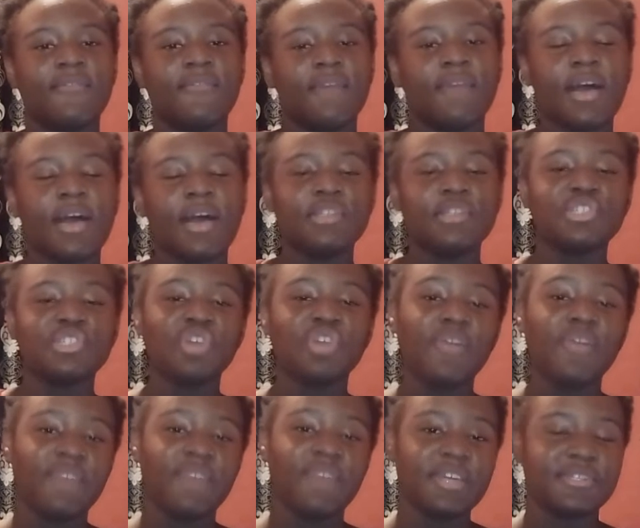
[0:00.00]
how to draw
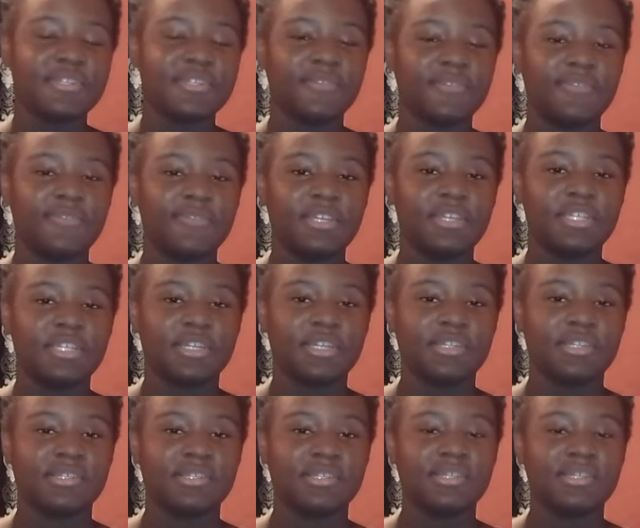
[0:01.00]
facial
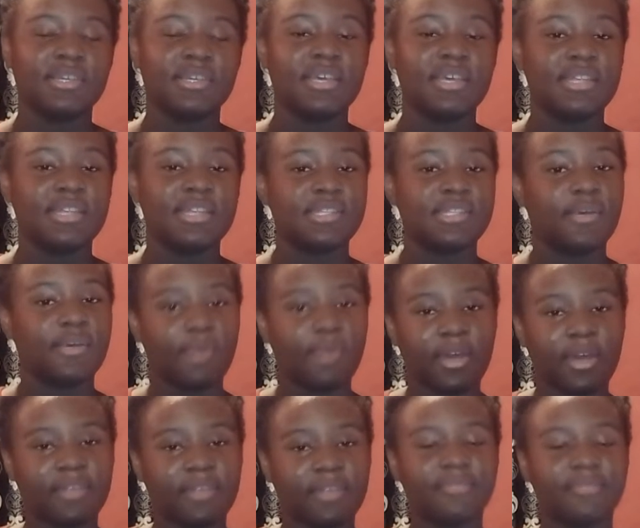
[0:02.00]
features, and so
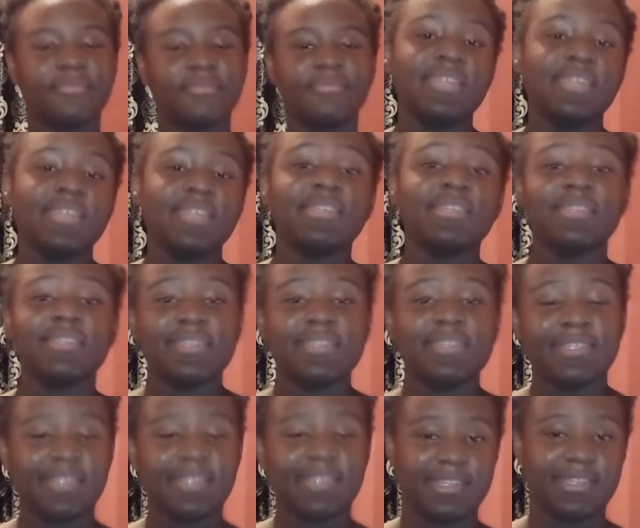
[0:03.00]
on. This
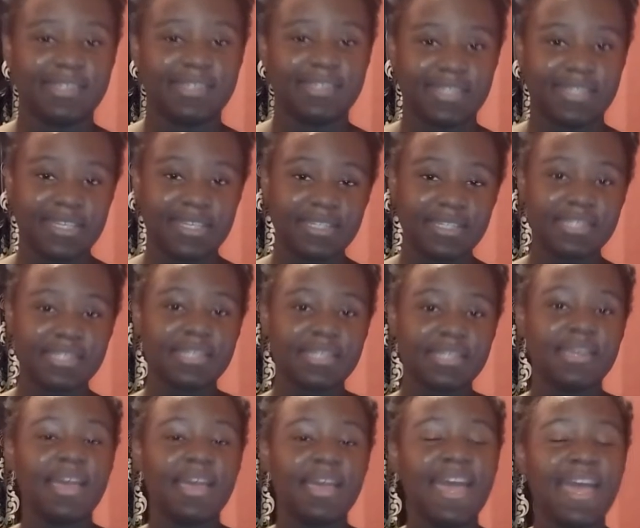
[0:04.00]
is the 6th
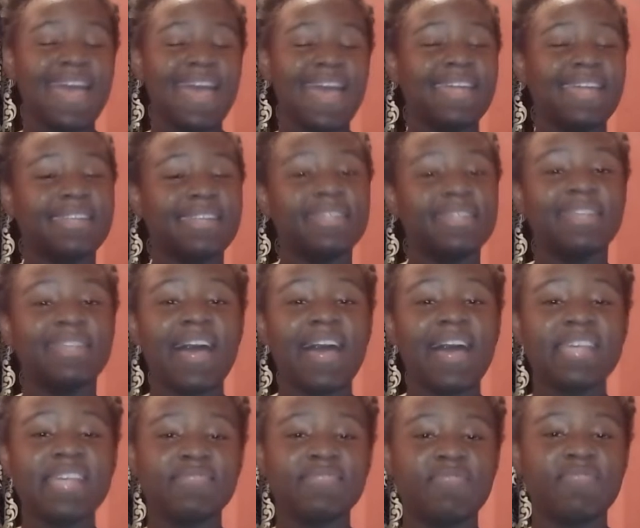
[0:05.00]
and
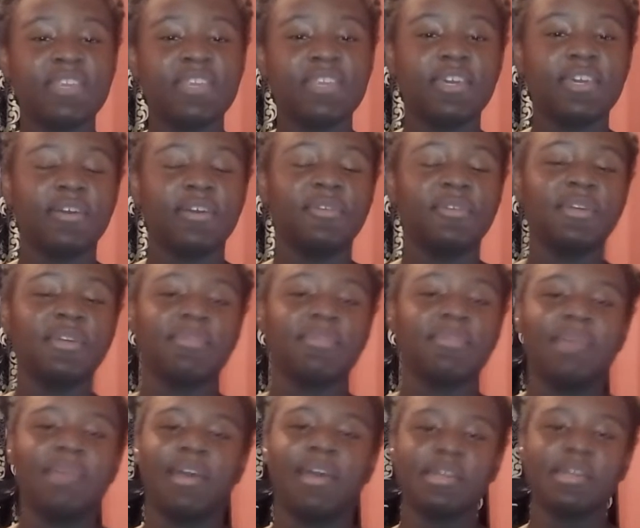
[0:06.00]
last video in
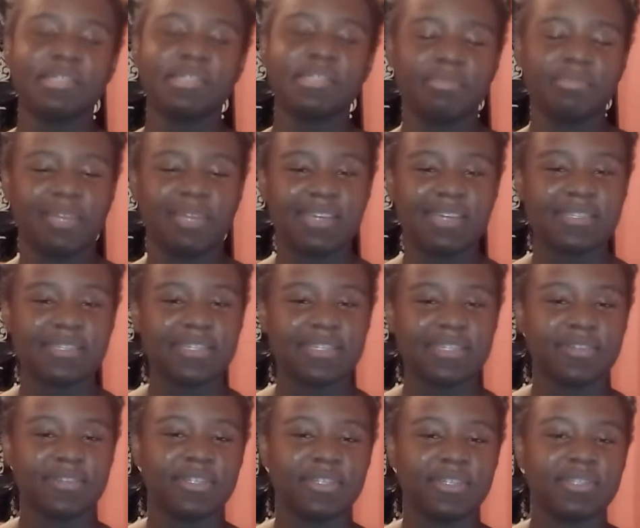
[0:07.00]
my art supply
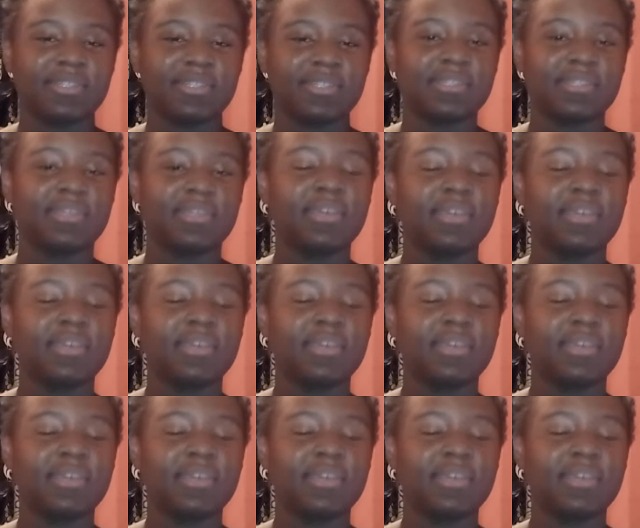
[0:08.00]
series.